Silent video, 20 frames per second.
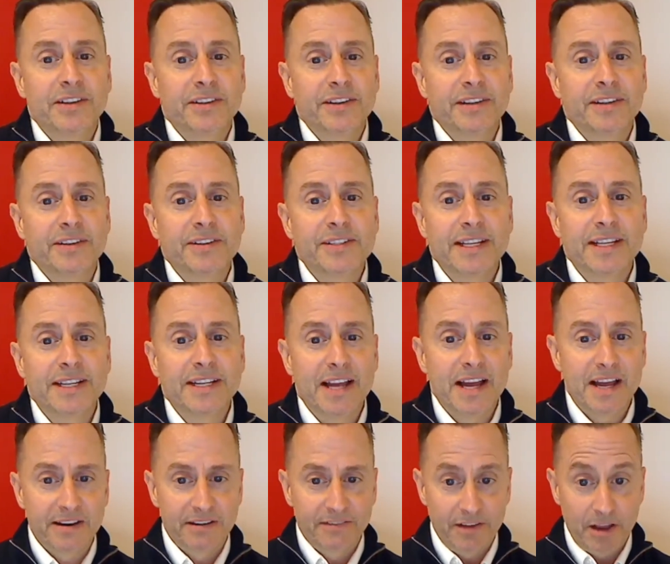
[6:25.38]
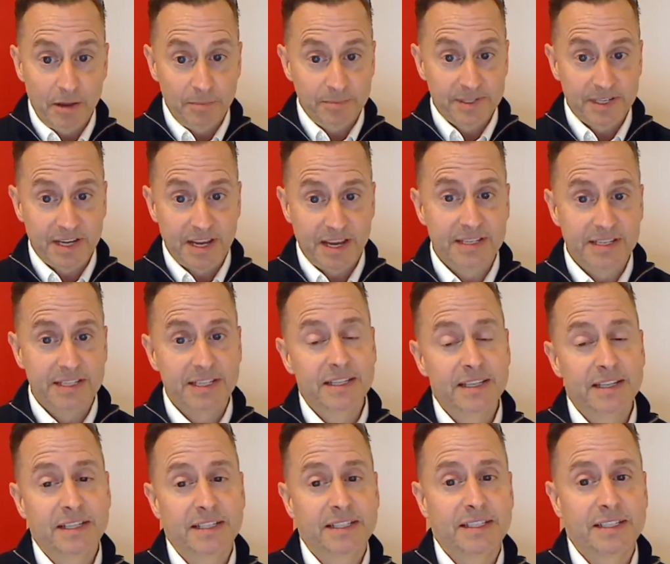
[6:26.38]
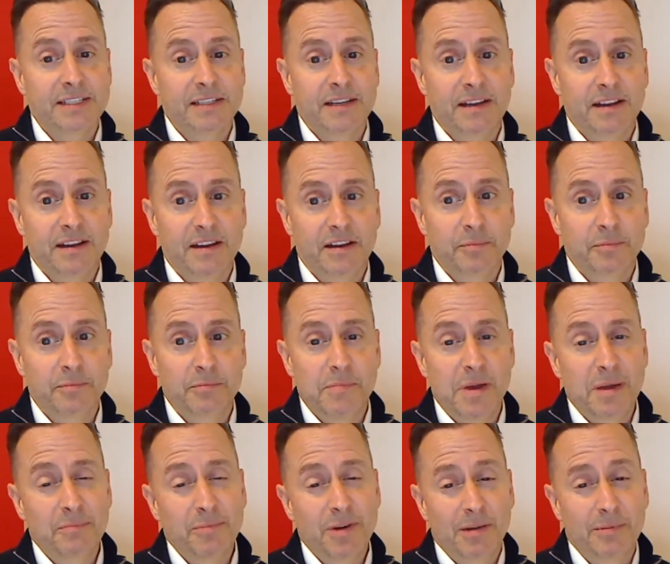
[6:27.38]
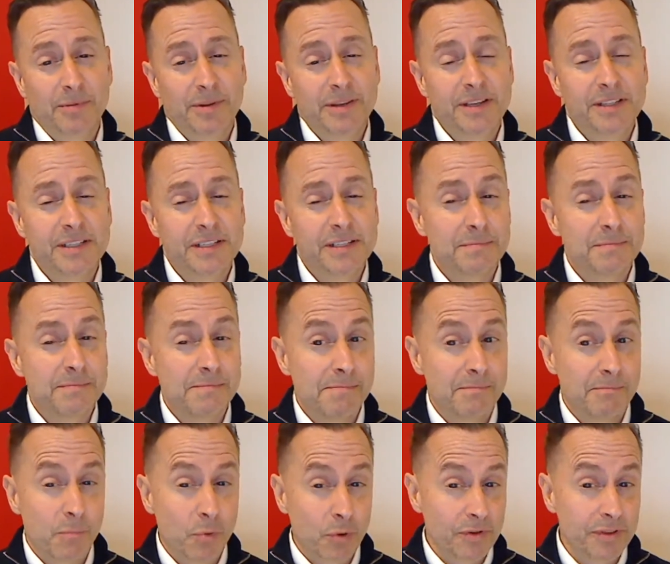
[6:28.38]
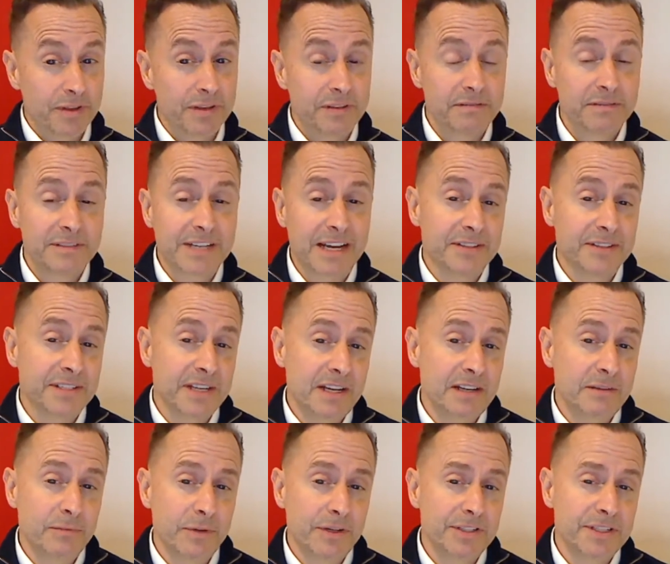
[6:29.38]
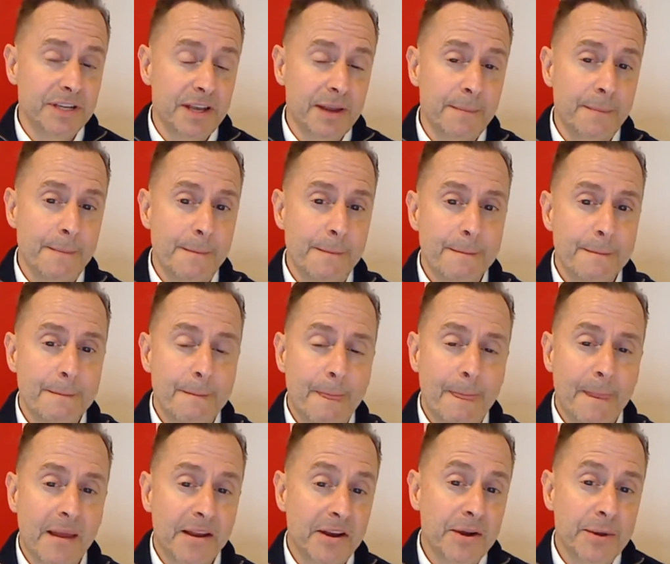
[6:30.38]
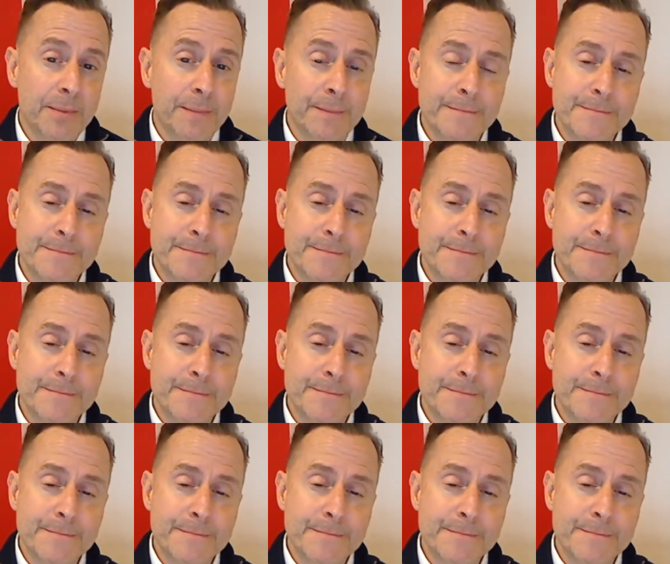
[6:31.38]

that there's a lot of upside to this, and probably is more than downside. What do you say? I don't know.